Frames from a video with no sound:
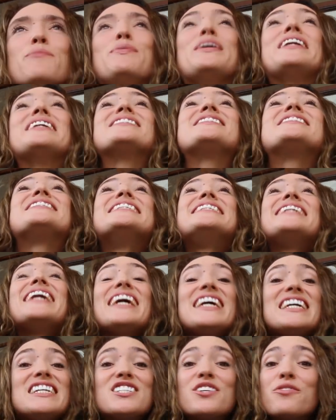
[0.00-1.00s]
because
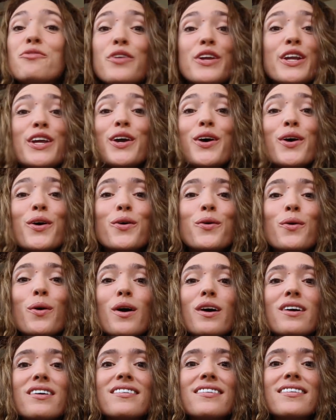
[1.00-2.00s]
today's
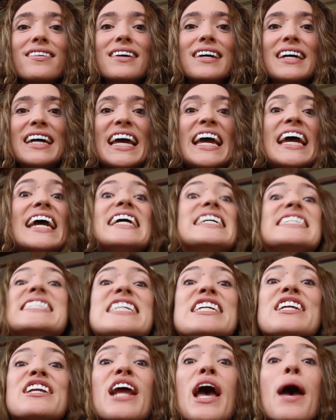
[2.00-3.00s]
video
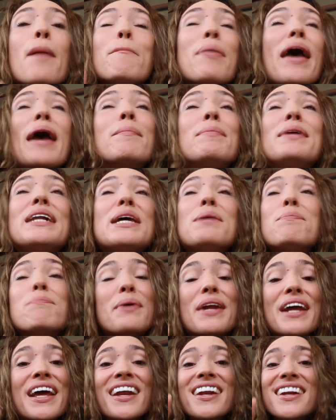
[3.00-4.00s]
isn't family
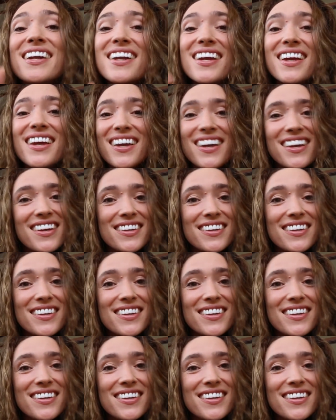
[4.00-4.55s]
friendly.